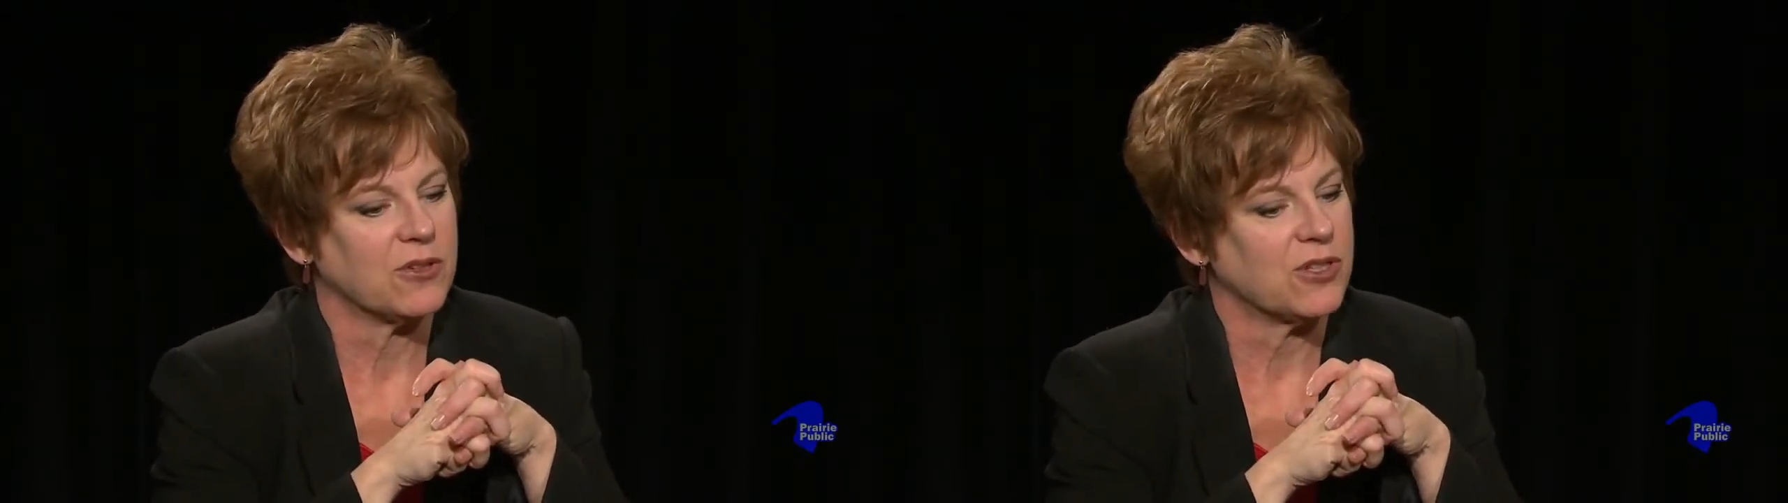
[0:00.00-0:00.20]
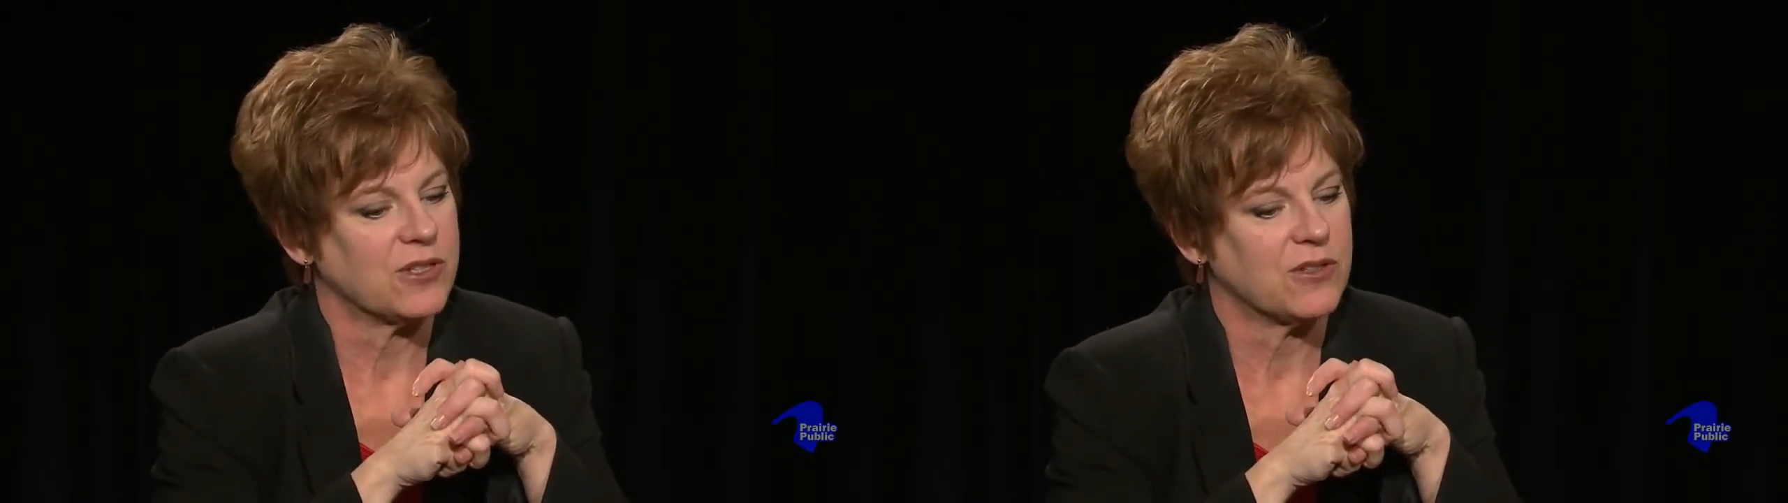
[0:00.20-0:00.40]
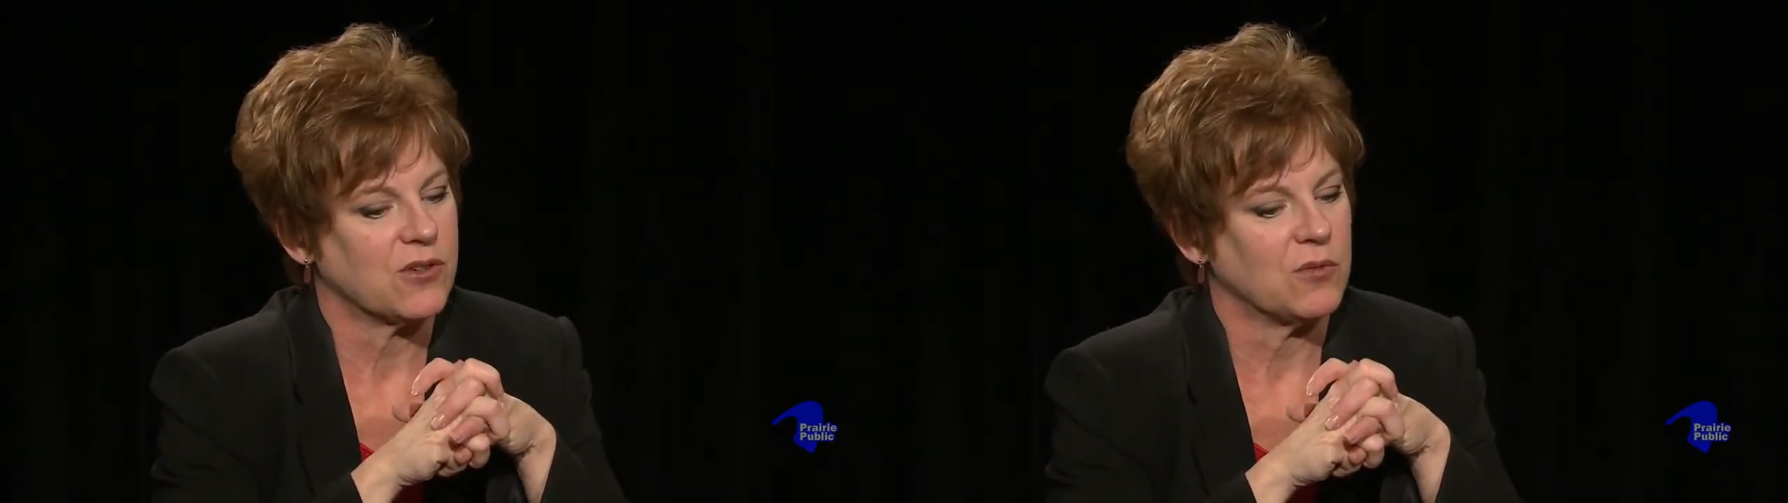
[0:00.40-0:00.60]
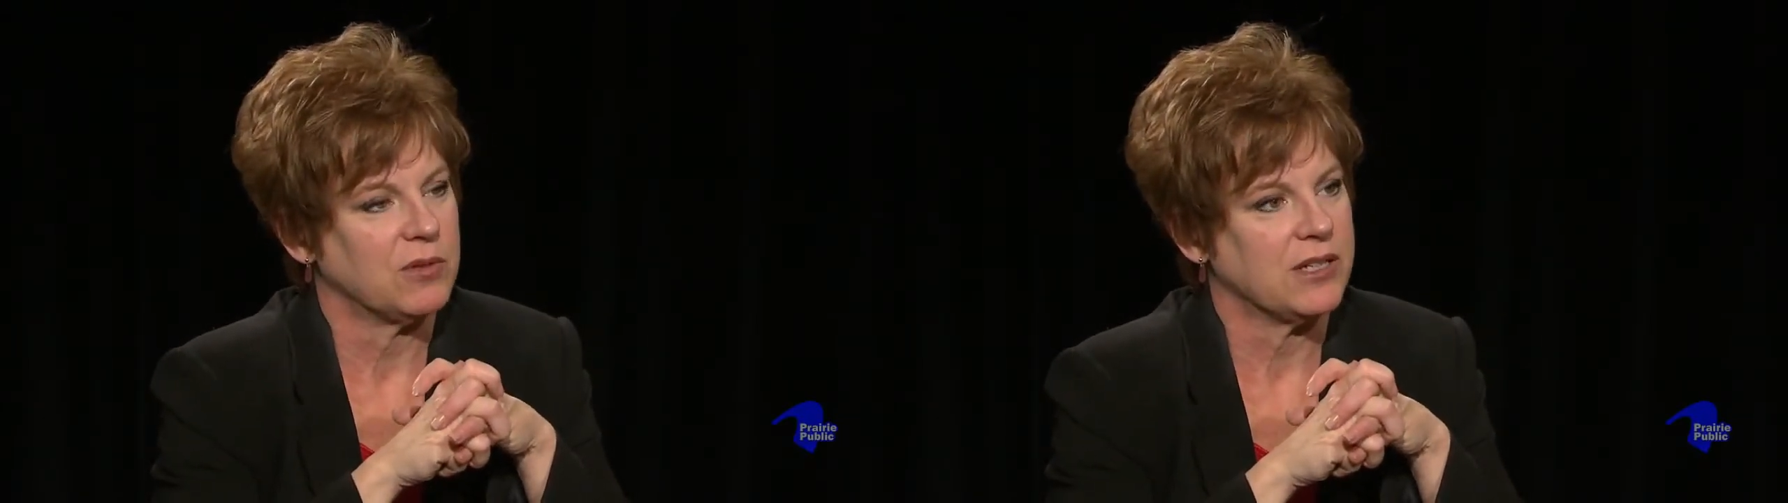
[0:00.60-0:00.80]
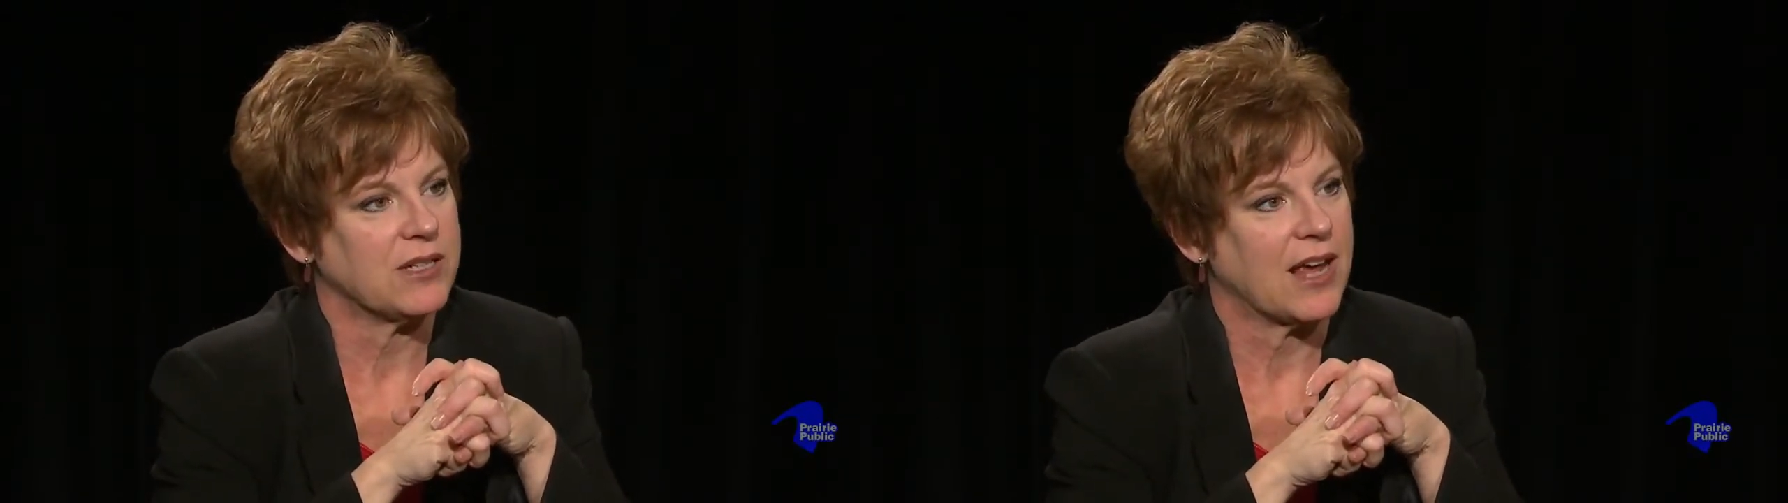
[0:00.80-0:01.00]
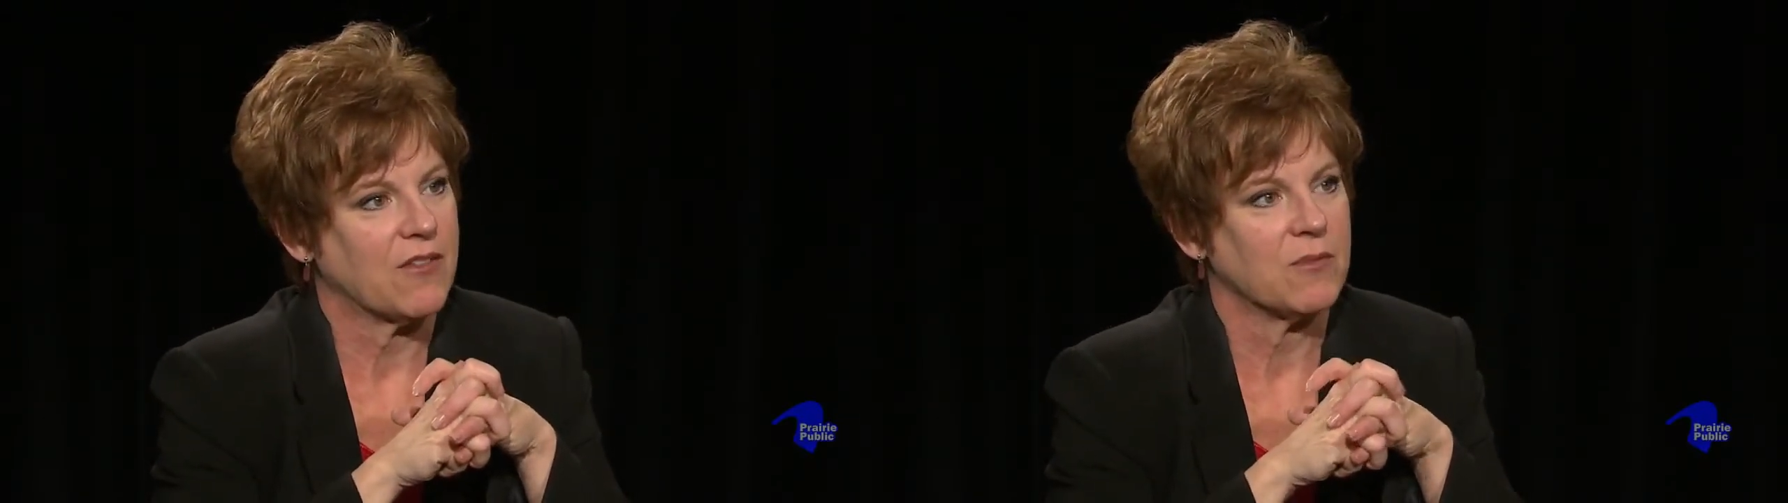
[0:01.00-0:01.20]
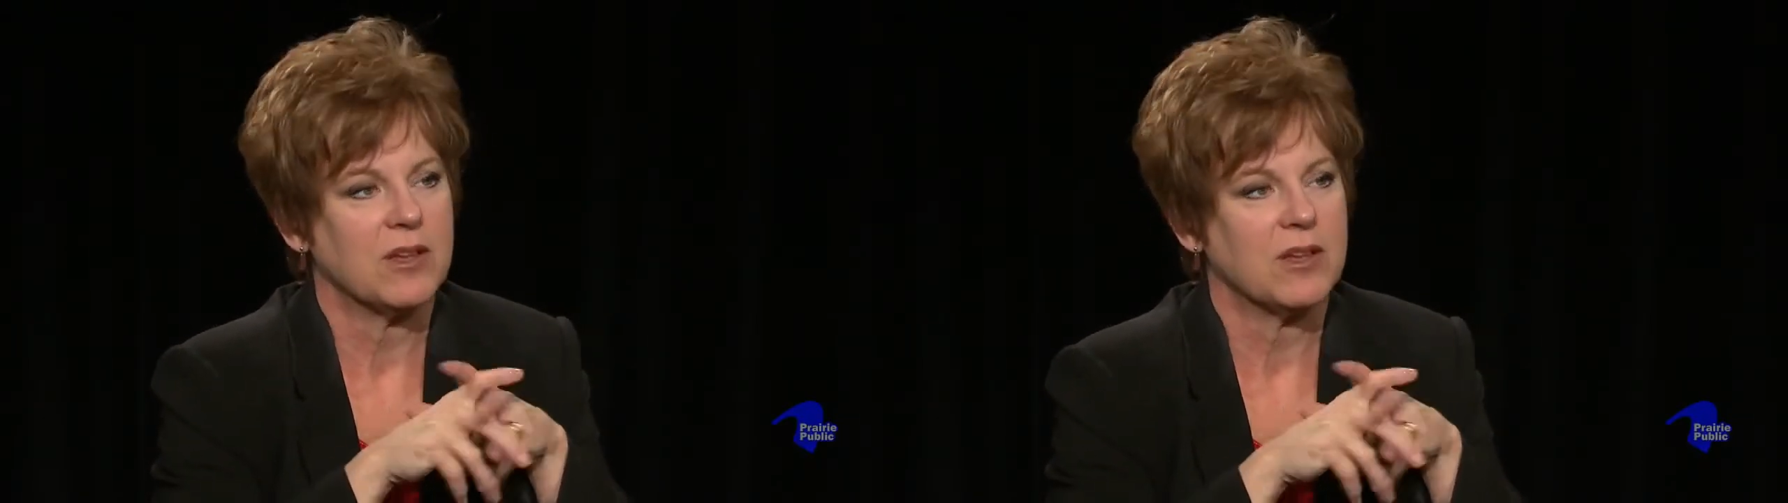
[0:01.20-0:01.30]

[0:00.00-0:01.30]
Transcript: just so pleased to have him.